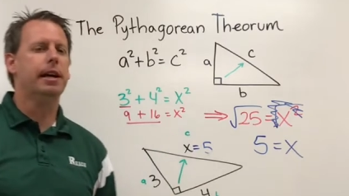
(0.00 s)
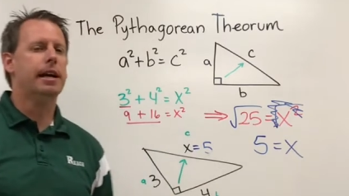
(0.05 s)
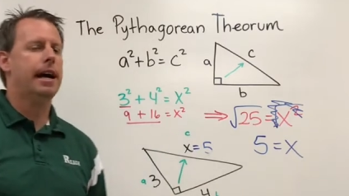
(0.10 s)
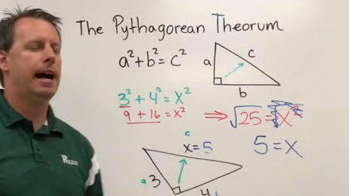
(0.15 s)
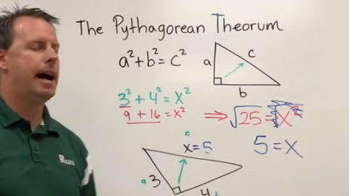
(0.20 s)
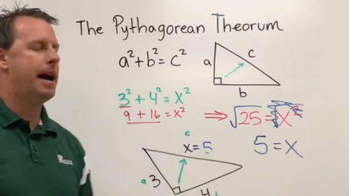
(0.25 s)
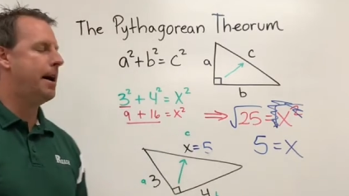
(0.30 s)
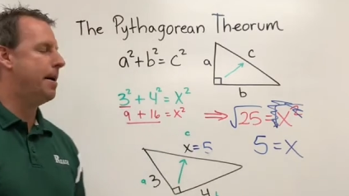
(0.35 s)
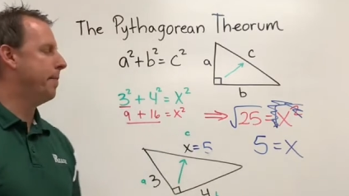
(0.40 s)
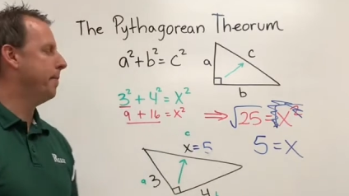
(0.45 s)

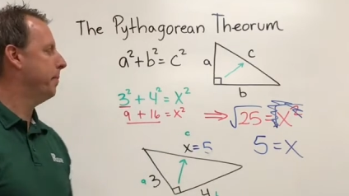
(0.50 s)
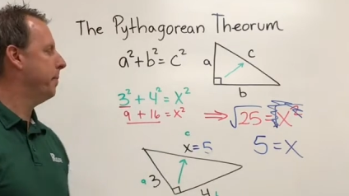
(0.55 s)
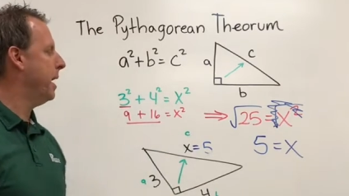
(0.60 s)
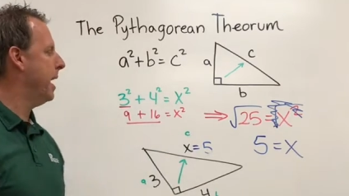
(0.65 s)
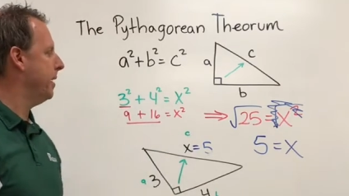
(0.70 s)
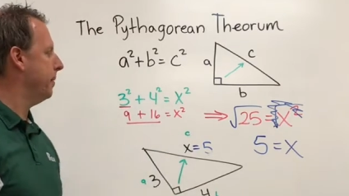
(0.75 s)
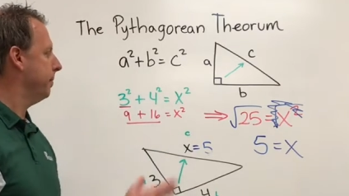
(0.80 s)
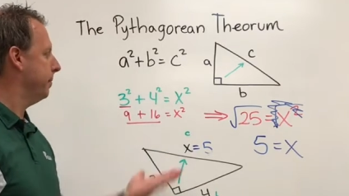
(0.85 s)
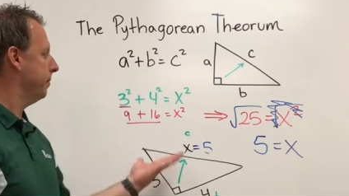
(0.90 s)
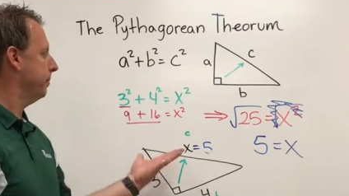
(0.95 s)

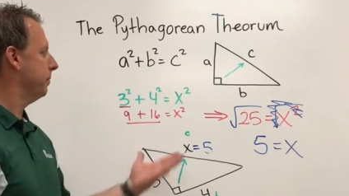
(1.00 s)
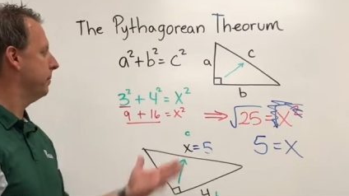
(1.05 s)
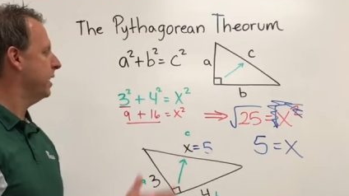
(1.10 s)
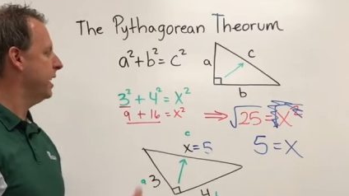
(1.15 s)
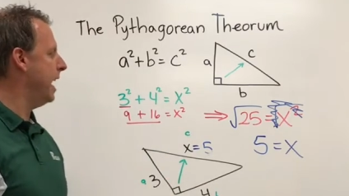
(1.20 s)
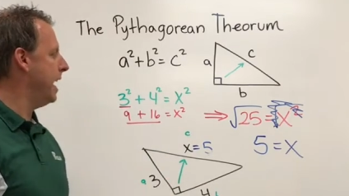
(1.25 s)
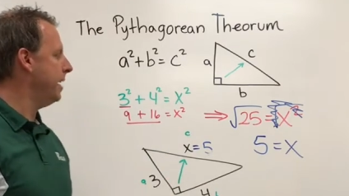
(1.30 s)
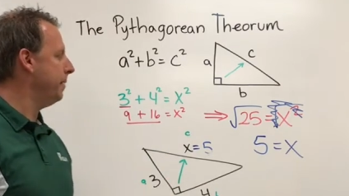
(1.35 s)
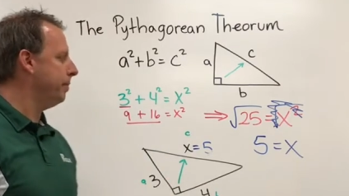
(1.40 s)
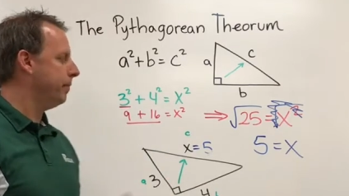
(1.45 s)
But
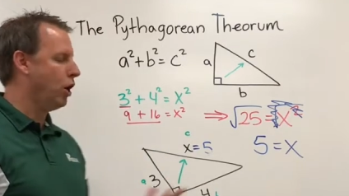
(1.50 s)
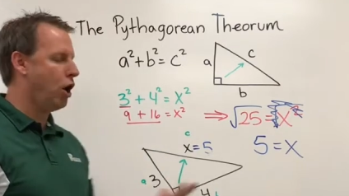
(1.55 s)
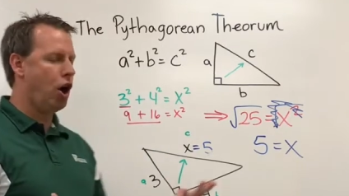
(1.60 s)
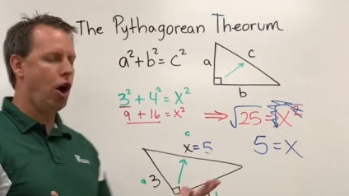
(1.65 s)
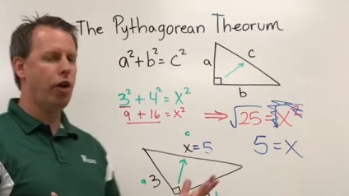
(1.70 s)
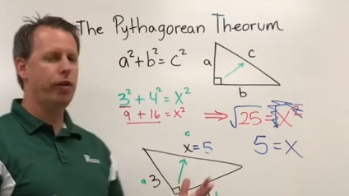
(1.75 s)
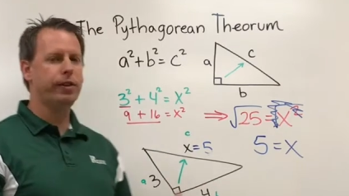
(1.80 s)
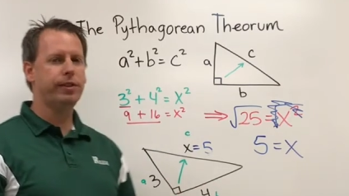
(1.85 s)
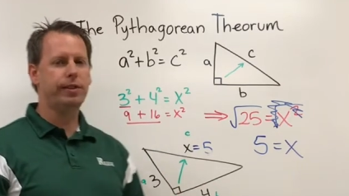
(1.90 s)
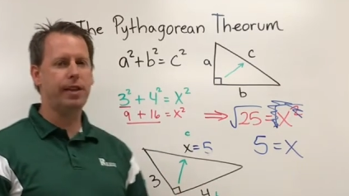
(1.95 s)
today,
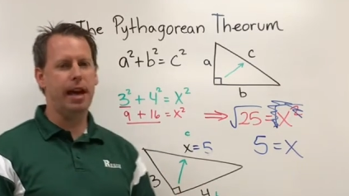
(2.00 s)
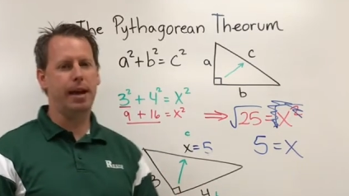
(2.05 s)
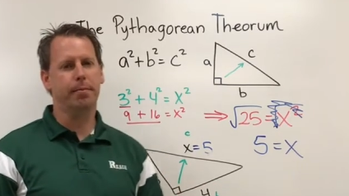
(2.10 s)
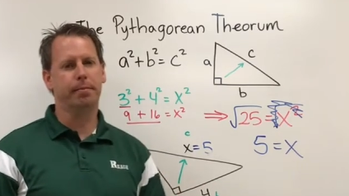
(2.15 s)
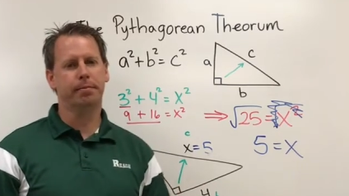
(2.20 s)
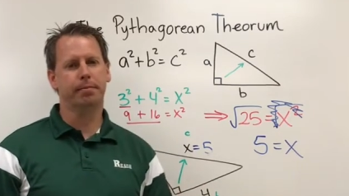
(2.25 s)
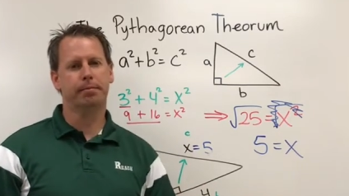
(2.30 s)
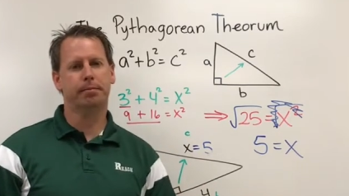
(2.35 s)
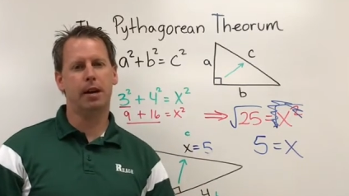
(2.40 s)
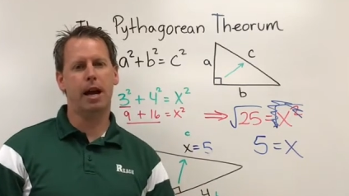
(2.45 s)
all the same,
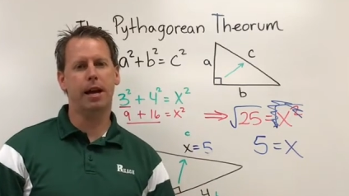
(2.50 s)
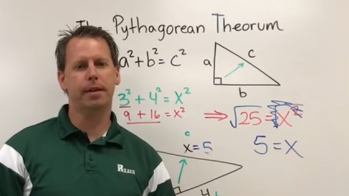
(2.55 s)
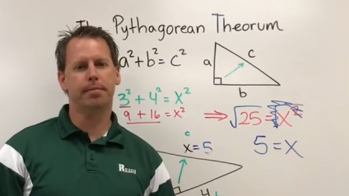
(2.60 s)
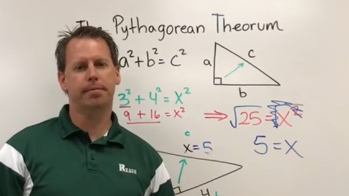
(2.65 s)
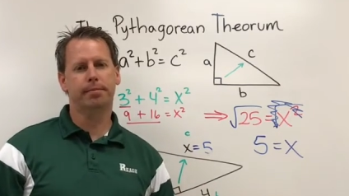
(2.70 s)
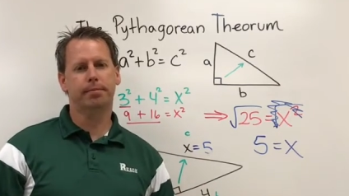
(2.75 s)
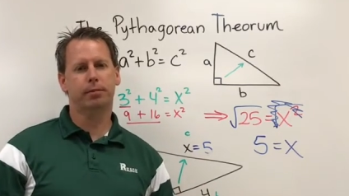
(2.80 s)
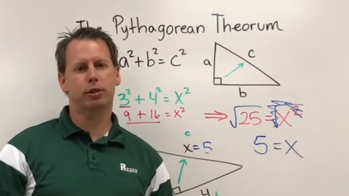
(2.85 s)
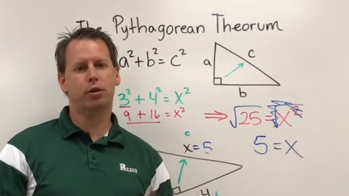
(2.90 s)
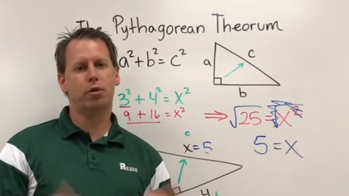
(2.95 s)
right?
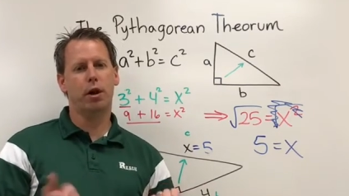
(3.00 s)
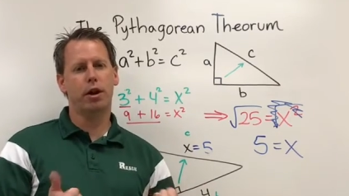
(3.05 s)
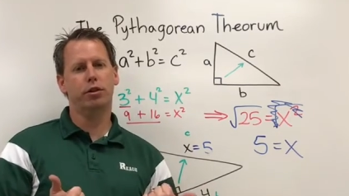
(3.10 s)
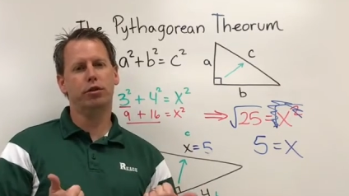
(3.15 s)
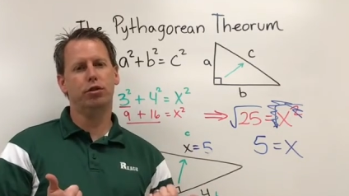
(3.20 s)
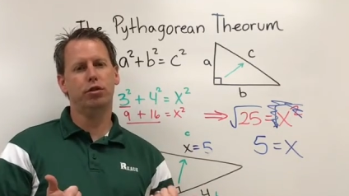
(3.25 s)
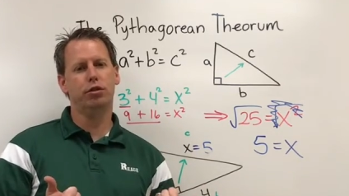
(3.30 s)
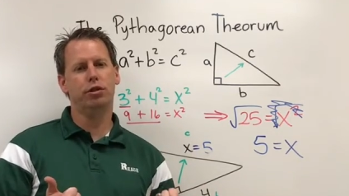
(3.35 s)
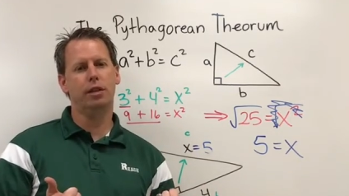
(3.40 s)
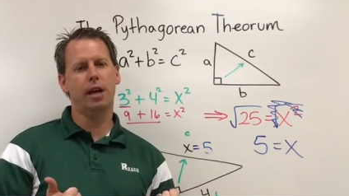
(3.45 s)
Square the
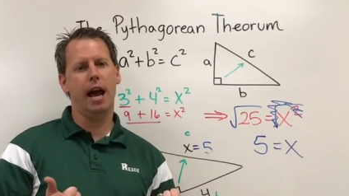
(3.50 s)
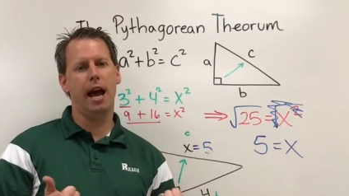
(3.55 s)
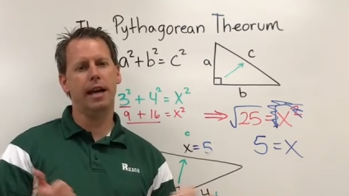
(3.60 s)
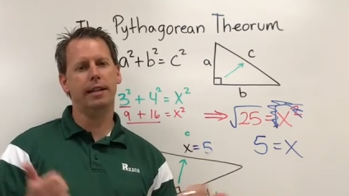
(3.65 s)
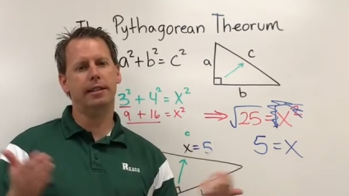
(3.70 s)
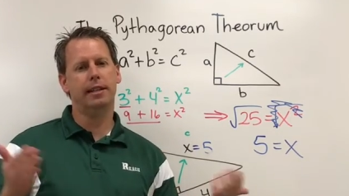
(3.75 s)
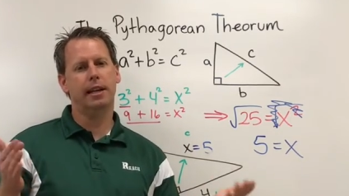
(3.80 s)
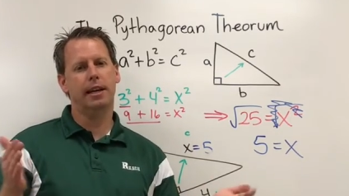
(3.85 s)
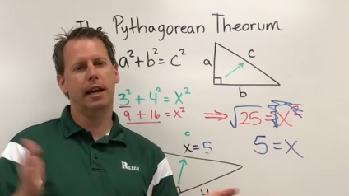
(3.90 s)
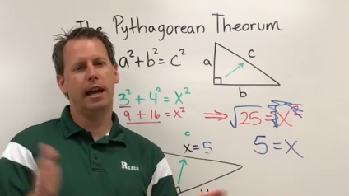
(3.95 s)
two
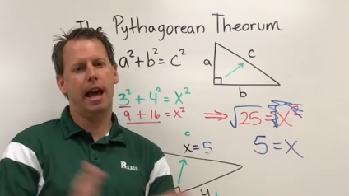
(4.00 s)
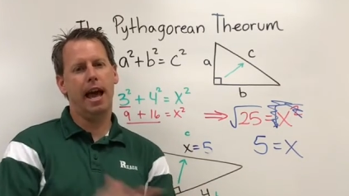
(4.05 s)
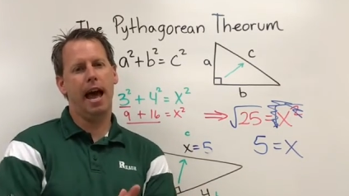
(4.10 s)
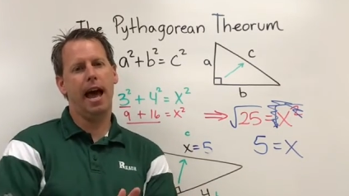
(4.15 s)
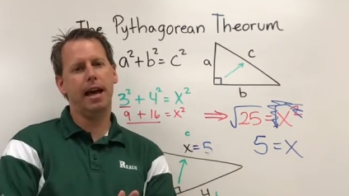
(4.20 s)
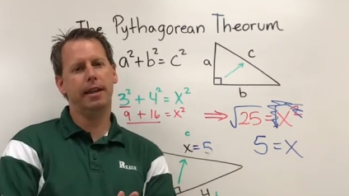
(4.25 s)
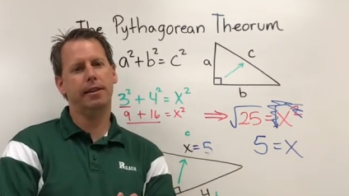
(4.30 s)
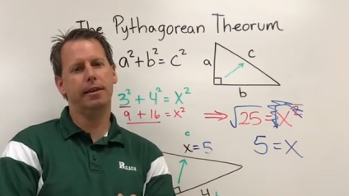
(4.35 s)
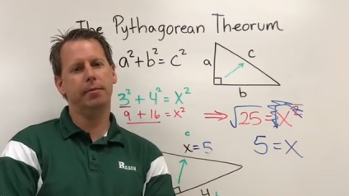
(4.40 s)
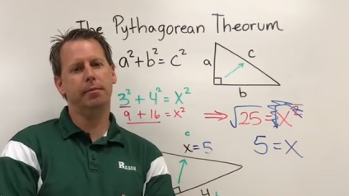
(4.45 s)
sides,
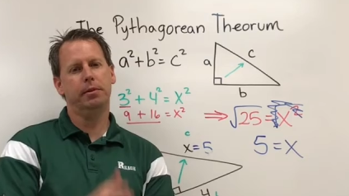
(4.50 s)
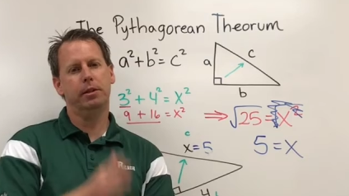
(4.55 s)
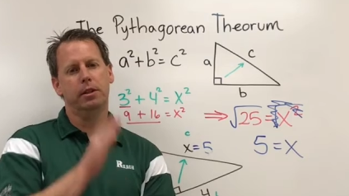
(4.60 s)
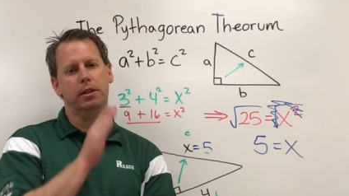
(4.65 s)
add them,